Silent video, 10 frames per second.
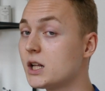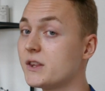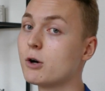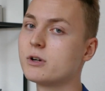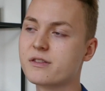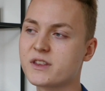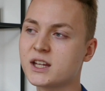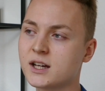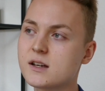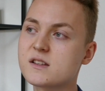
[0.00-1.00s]
The only
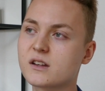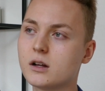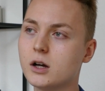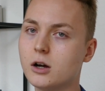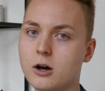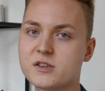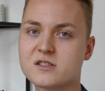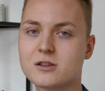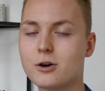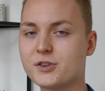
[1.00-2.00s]
thing is, a
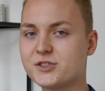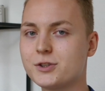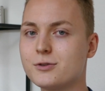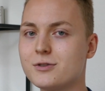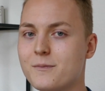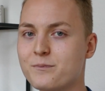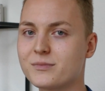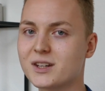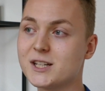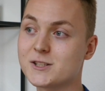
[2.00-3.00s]
lost lawsuit
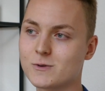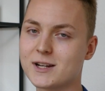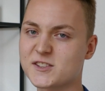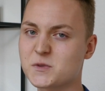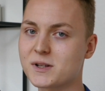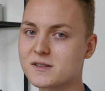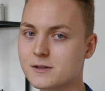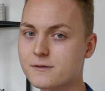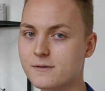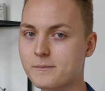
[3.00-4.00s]
is really
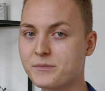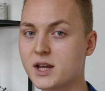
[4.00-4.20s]
expensive.